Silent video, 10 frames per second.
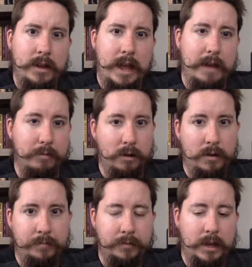ever.
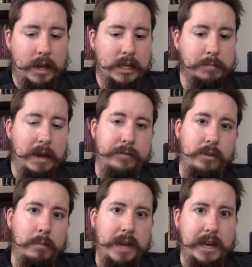It's by
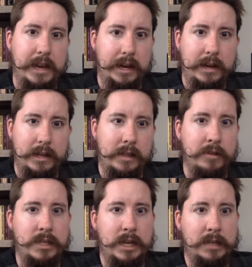Philip K. Dick, another
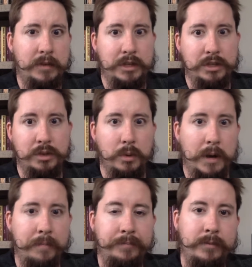science fiction
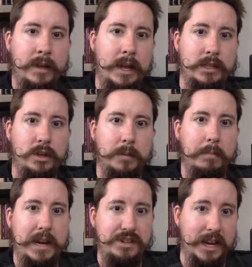story. It's called
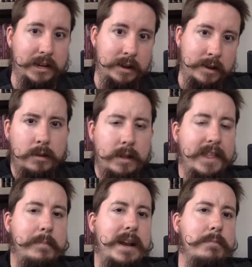Paycheck.
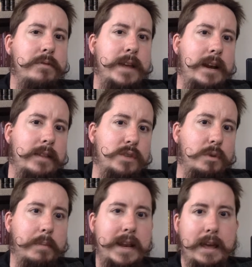Now, they made a movie out of
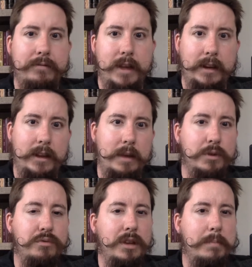this with Ben Affleck.
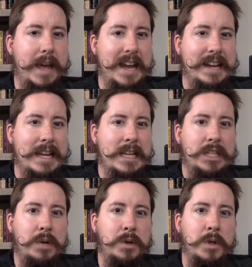It was really bad.
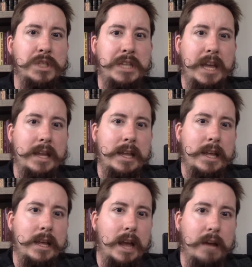Don't go see it.
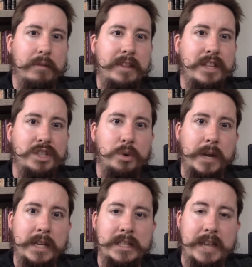Uh, read the
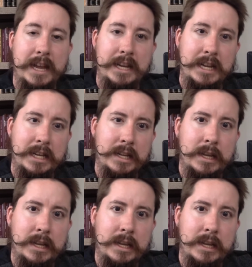story instead.